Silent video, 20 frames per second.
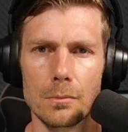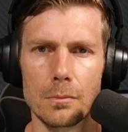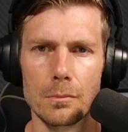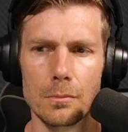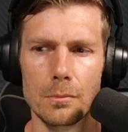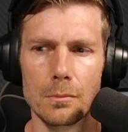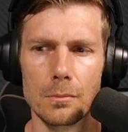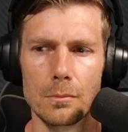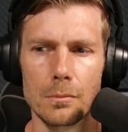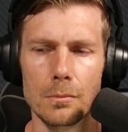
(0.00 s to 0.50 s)

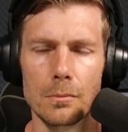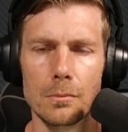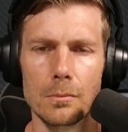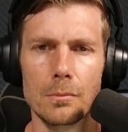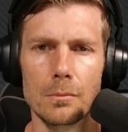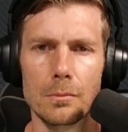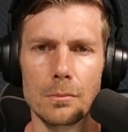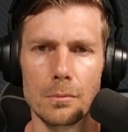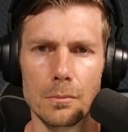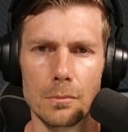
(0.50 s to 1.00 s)

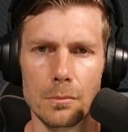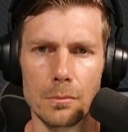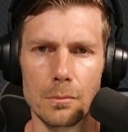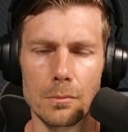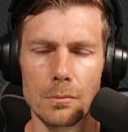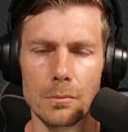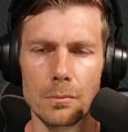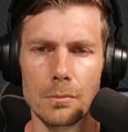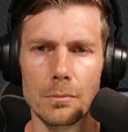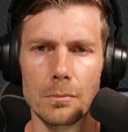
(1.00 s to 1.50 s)

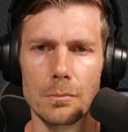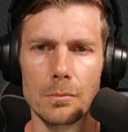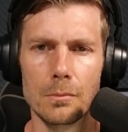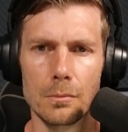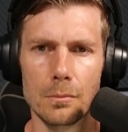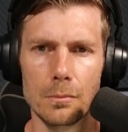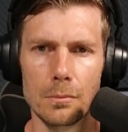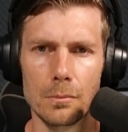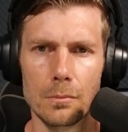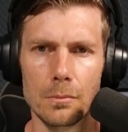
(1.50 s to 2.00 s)

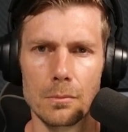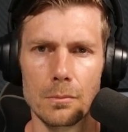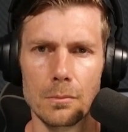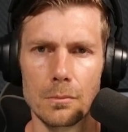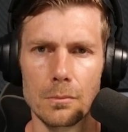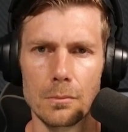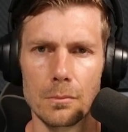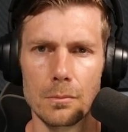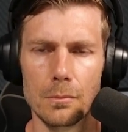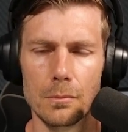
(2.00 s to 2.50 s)

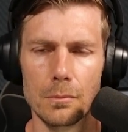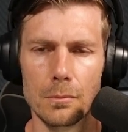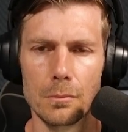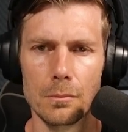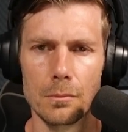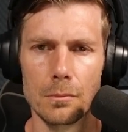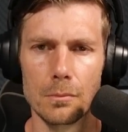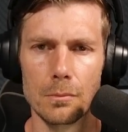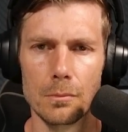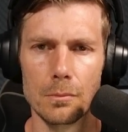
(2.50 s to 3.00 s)

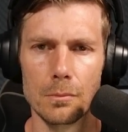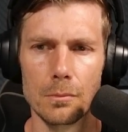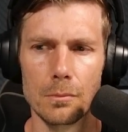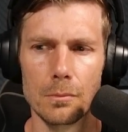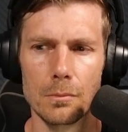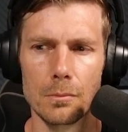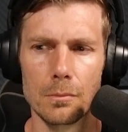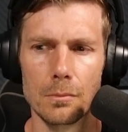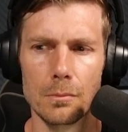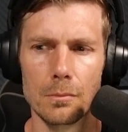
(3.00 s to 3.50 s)

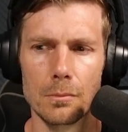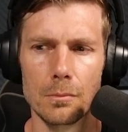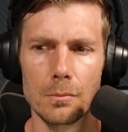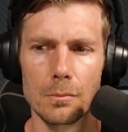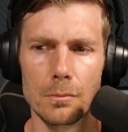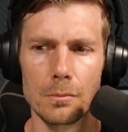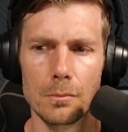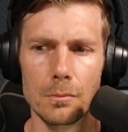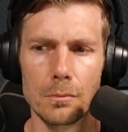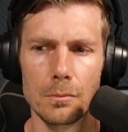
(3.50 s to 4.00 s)

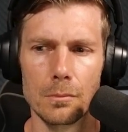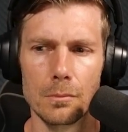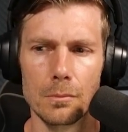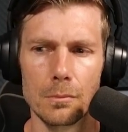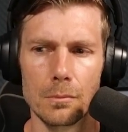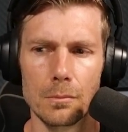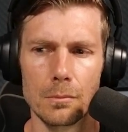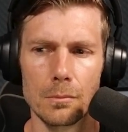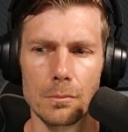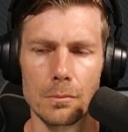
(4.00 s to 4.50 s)
No words are spoken by the person on screen.